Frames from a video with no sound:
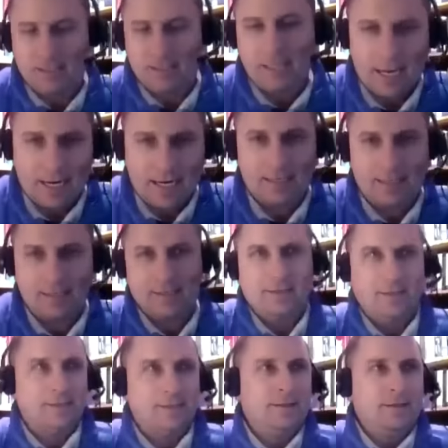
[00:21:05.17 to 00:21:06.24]
say
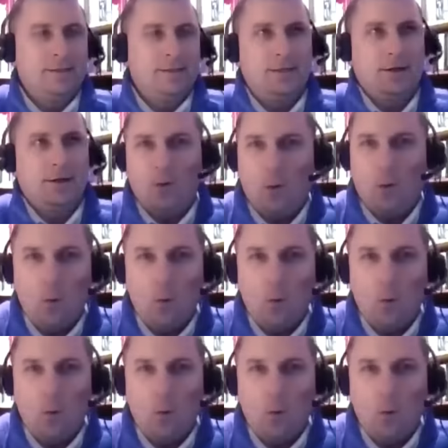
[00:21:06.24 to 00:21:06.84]
things like,